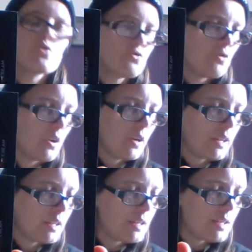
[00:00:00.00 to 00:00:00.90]

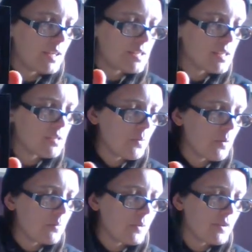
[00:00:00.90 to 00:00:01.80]
dry. This is a
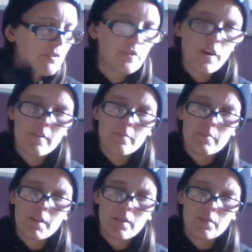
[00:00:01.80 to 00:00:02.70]
1.5
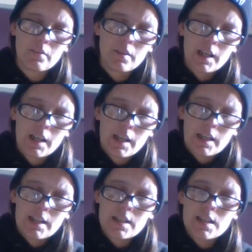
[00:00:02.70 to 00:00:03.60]
mil.
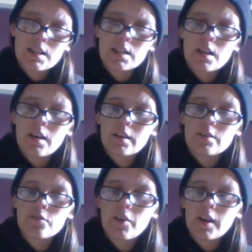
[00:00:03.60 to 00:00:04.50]
This says
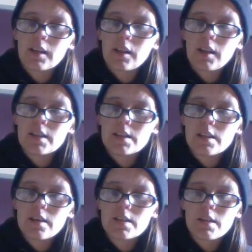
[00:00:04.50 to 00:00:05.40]
targets fine lines,
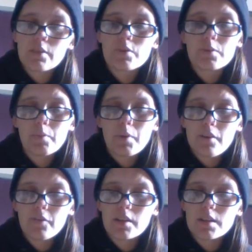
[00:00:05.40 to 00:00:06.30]
dark circles, or
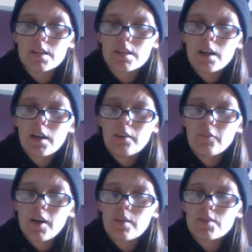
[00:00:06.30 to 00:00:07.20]
puffiness
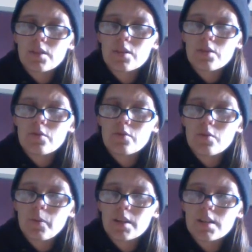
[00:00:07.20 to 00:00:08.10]
firms and soothes
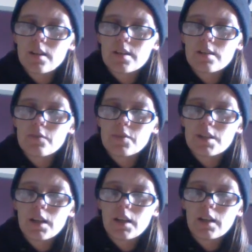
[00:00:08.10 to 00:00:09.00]
away signs of
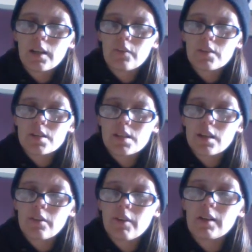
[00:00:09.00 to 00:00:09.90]
fatigue, leaving the
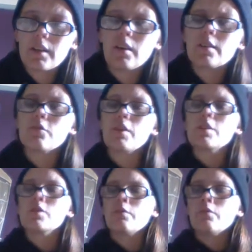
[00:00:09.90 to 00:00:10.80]
skin around the eyes
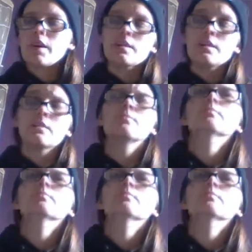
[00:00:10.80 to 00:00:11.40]
fresh and radiant.